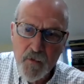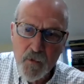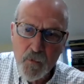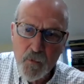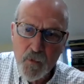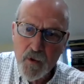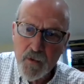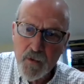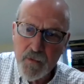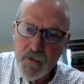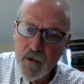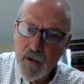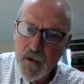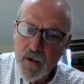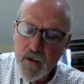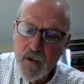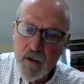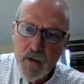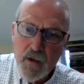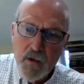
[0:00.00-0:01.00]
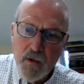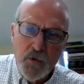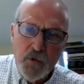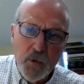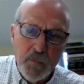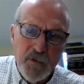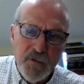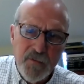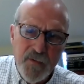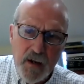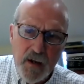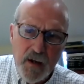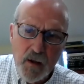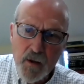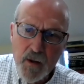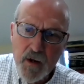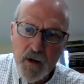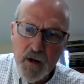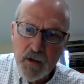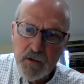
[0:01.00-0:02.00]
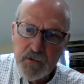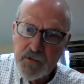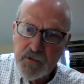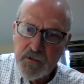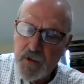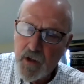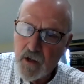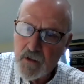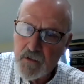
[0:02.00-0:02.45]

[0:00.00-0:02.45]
together with in terms of analytics.